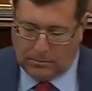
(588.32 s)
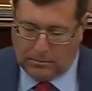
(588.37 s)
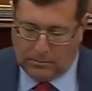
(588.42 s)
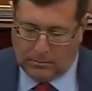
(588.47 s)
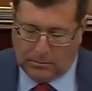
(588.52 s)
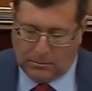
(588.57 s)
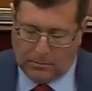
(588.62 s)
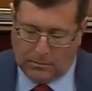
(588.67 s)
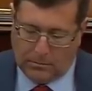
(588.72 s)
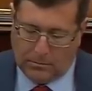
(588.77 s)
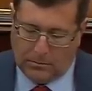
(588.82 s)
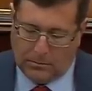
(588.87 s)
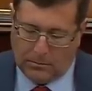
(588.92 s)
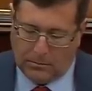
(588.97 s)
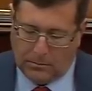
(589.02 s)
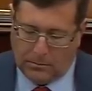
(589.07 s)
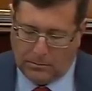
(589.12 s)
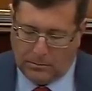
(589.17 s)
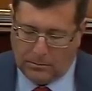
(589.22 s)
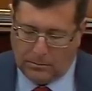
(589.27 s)

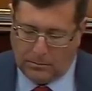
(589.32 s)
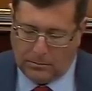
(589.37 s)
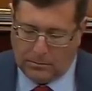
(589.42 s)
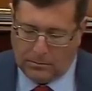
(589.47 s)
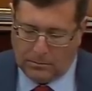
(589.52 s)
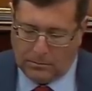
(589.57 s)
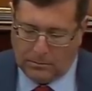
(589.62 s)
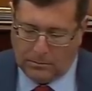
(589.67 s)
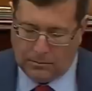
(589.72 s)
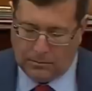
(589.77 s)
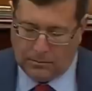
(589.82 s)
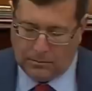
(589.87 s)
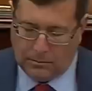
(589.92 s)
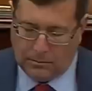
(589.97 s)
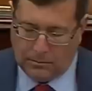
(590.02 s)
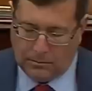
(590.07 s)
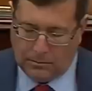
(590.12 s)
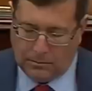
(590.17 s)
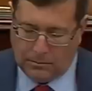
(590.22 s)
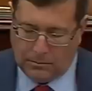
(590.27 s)

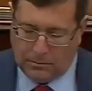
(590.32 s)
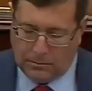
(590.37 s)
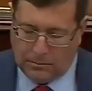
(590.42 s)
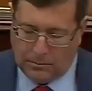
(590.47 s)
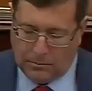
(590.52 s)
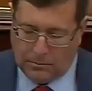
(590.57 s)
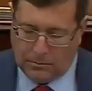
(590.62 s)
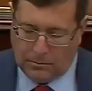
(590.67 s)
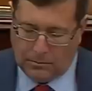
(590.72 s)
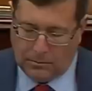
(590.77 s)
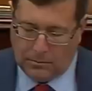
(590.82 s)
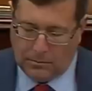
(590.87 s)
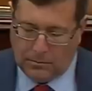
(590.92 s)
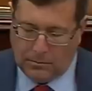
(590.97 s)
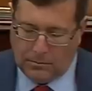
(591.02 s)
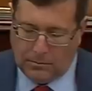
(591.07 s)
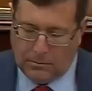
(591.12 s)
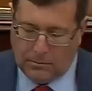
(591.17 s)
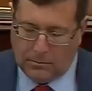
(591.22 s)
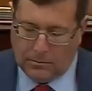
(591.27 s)

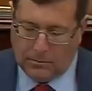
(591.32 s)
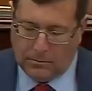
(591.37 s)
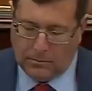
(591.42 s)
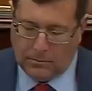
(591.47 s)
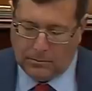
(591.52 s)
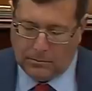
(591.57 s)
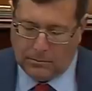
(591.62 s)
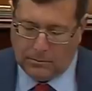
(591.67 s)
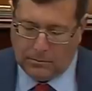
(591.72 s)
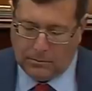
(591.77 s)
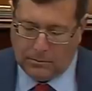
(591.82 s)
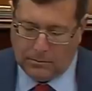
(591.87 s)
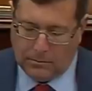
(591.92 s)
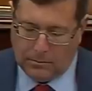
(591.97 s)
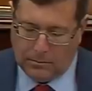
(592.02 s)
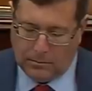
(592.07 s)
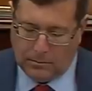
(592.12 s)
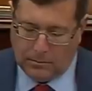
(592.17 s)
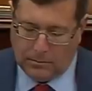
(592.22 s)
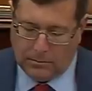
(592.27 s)

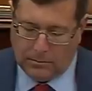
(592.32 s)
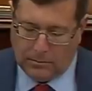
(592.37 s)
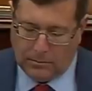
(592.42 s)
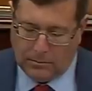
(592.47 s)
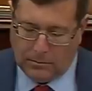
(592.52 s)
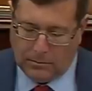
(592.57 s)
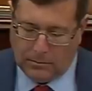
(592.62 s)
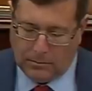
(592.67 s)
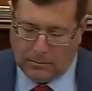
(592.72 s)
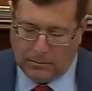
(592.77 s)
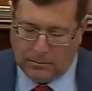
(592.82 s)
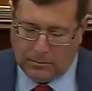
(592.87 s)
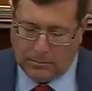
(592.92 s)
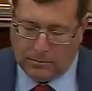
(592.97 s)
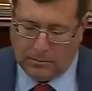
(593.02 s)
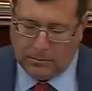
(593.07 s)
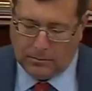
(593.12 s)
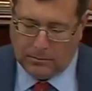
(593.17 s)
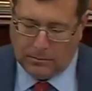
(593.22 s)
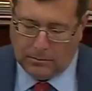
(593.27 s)

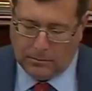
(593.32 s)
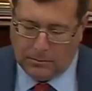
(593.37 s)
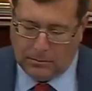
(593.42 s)
(silent)